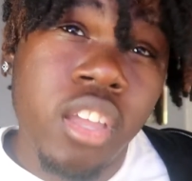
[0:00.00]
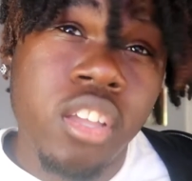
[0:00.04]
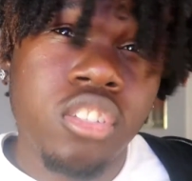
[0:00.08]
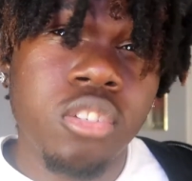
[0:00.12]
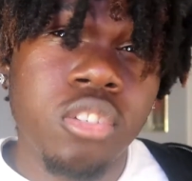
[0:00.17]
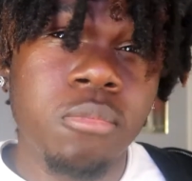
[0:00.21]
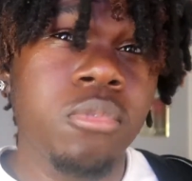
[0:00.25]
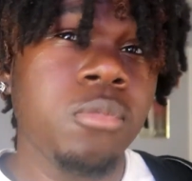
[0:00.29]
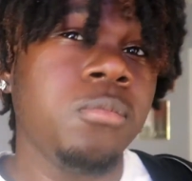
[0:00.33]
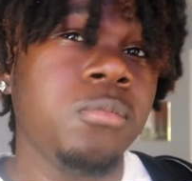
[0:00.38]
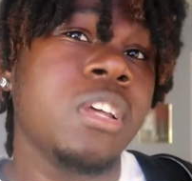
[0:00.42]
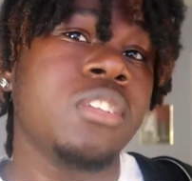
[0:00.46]

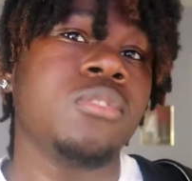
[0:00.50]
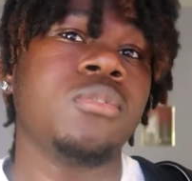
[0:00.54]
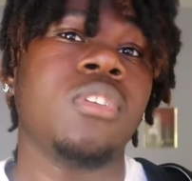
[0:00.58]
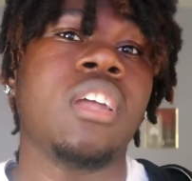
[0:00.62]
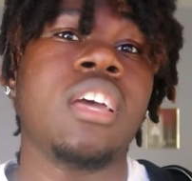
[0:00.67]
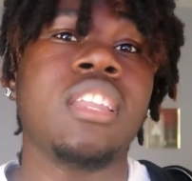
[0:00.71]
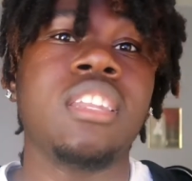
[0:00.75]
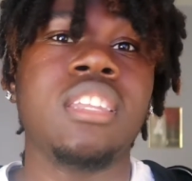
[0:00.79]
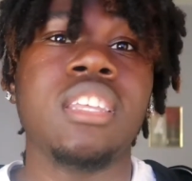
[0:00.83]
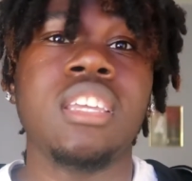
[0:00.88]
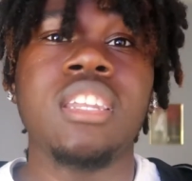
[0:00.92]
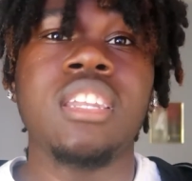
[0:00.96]
So boom, that's what
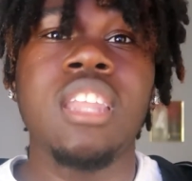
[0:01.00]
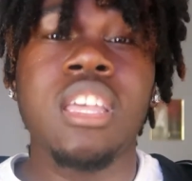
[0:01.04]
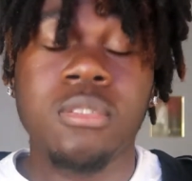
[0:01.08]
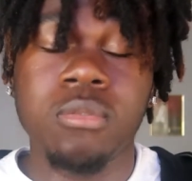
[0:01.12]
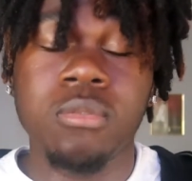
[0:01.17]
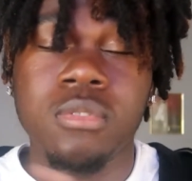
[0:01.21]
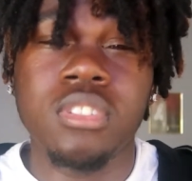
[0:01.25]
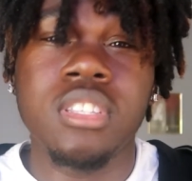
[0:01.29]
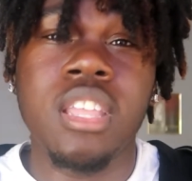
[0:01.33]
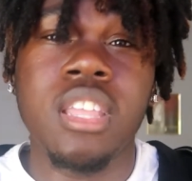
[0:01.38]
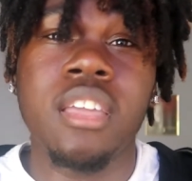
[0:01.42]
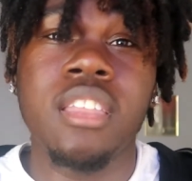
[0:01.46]
I did. That's
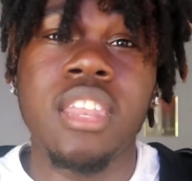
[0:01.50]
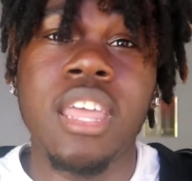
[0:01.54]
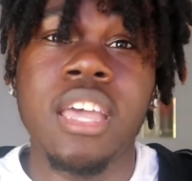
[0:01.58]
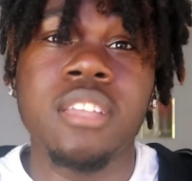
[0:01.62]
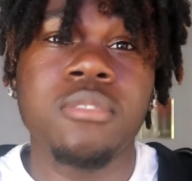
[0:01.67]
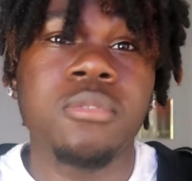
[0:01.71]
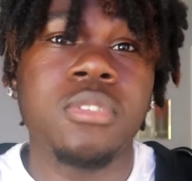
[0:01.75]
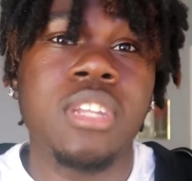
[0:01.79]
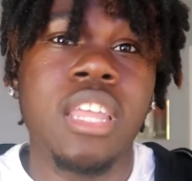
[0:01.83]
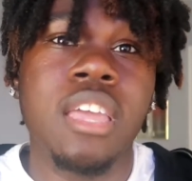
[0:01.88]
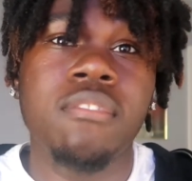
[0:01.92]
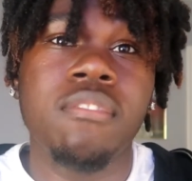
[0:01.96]
what
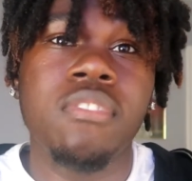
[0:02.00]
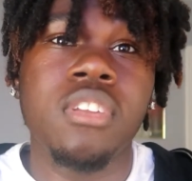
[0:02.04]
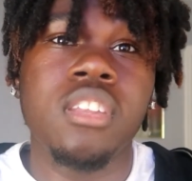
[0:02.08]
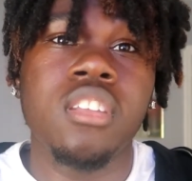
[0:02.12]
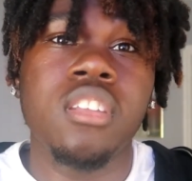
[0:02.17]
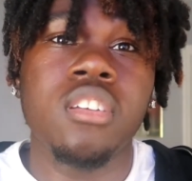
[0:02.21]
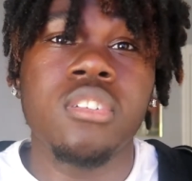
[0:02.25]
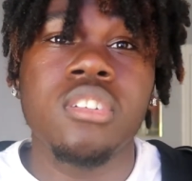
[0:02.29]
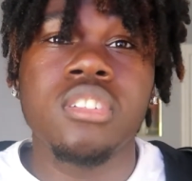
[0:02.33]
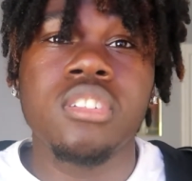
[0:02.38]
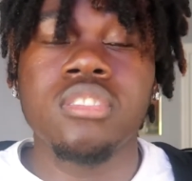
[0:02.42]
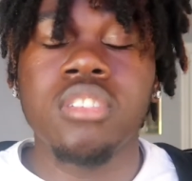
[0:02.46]
that
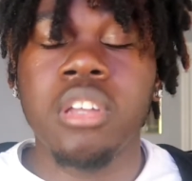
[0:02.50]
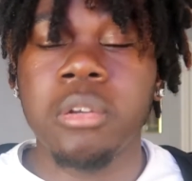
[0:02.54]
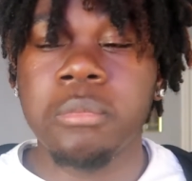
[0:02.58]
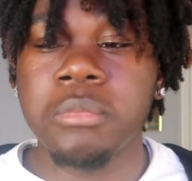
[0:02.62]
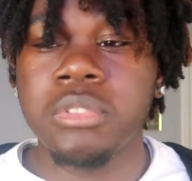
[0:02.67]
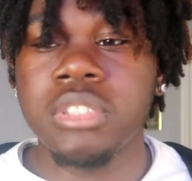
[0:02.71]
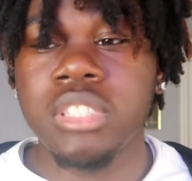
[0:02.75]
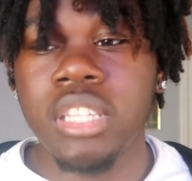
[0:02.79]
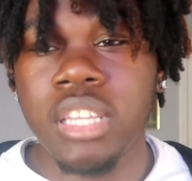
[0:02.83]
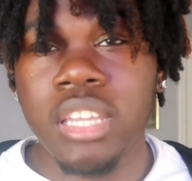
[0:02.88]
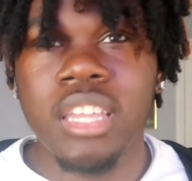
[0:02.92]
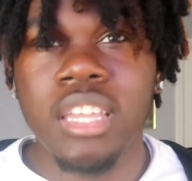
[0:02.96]
video is, you know what I'm
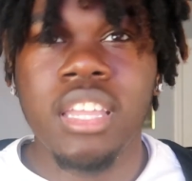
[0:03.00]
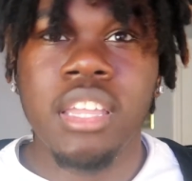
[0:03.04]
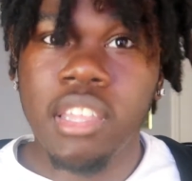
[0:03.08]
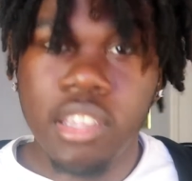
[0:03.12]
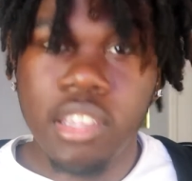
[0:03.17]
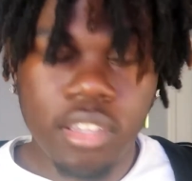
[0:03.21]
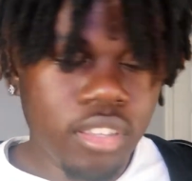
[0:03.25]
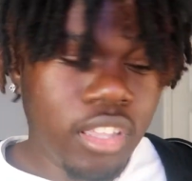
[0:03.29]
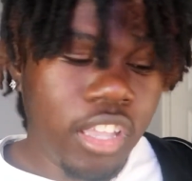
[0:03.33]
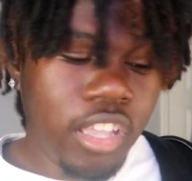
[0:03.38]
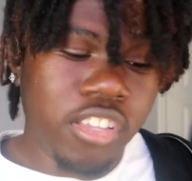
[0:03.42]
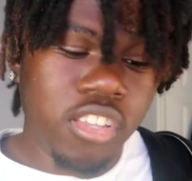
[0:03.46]
saying?
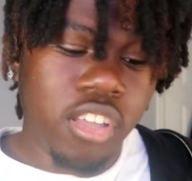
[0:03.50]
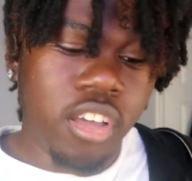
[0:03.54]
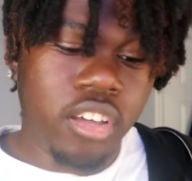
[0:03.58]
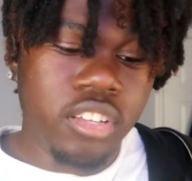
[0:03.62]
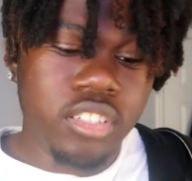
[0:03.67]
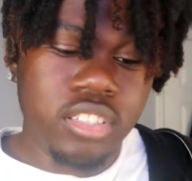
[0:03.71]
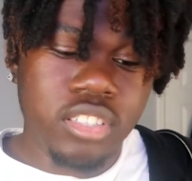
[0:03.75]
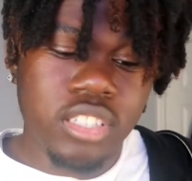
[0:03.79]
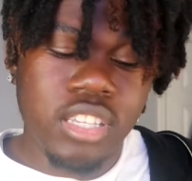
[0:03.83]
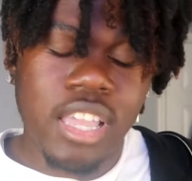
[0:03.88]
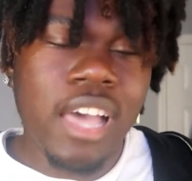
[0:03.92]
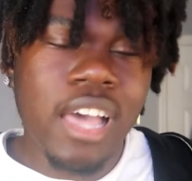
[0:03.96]
As y'all
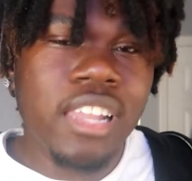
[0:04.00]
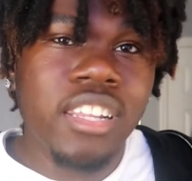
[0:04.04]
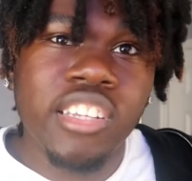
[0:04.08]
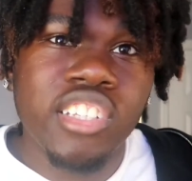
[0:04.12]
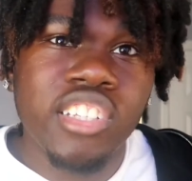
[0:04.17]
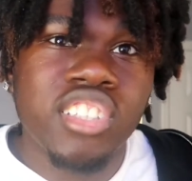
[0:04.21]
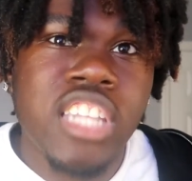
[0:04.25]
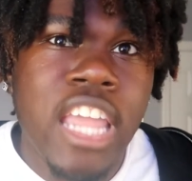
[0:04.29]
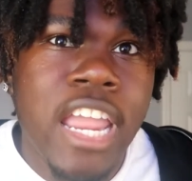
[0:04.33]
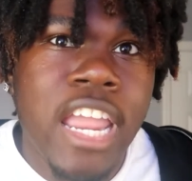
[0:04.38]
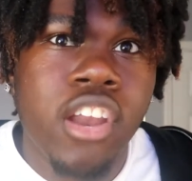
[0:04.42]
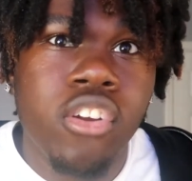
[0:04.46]
can see, I
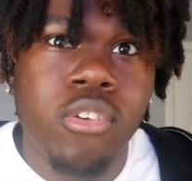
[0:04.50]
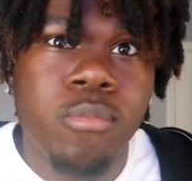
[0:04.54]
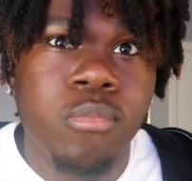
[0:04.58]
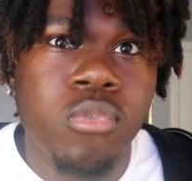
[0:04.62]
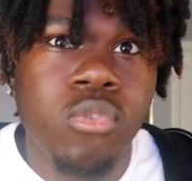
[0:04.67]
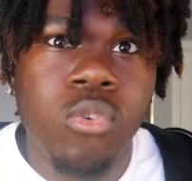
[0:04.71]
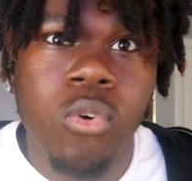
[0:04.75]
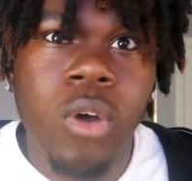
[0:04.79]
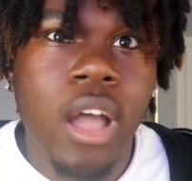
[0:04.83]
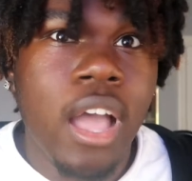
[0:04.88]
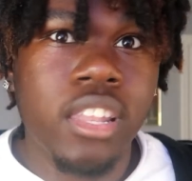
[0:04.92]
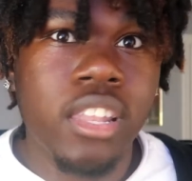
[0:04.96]
look
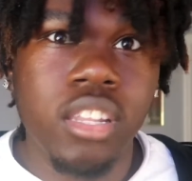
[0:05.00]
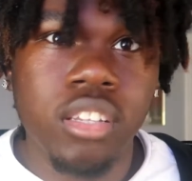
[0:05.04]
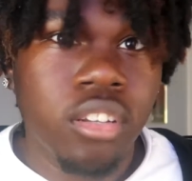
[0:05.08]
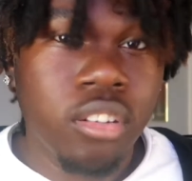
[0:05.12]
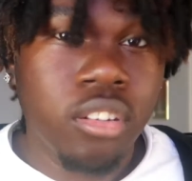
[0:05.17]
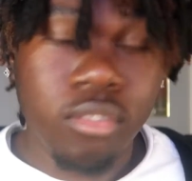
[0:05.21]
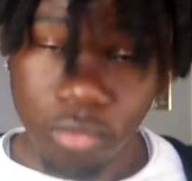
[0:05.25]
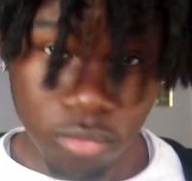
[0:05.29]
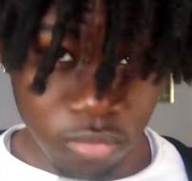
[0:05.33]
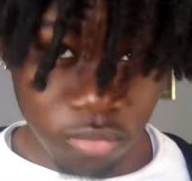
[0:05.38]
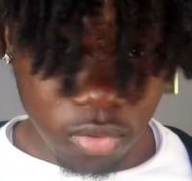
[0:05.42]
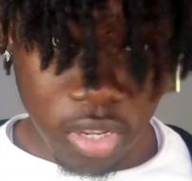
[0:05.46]
terrible. I look
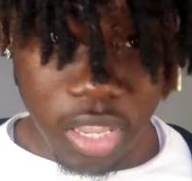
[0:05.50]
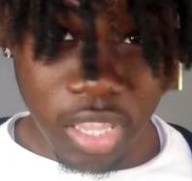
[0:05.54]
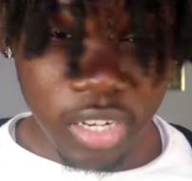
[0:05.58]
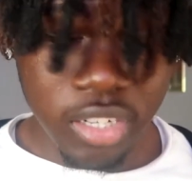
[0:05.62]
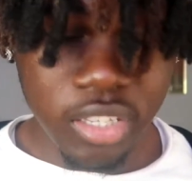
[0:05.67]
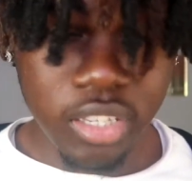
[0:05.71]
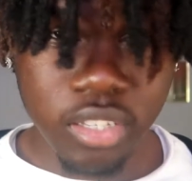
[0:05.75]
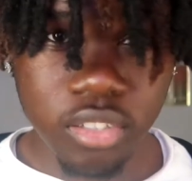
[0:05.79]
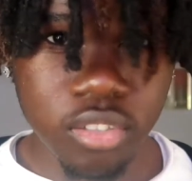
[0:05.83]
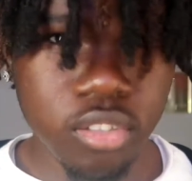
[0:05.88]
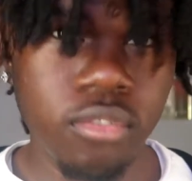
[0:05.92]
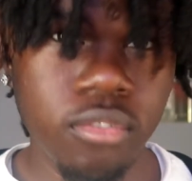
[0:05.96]

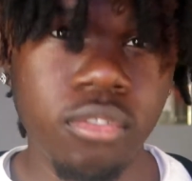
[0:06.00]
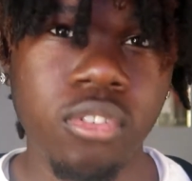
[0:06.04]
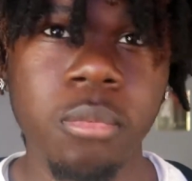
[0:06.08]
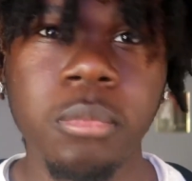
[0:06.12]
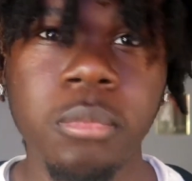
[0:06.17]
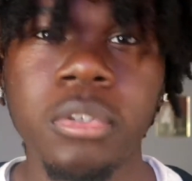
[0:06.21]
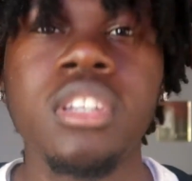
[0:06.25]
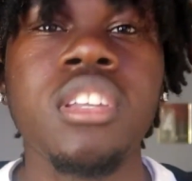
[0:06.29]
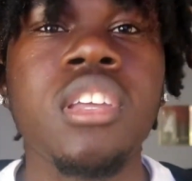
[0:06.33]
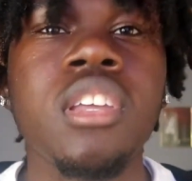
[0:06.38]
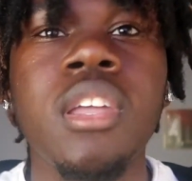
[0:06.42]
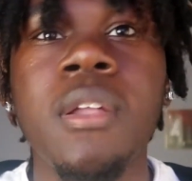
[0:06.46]
hideous, you feel me?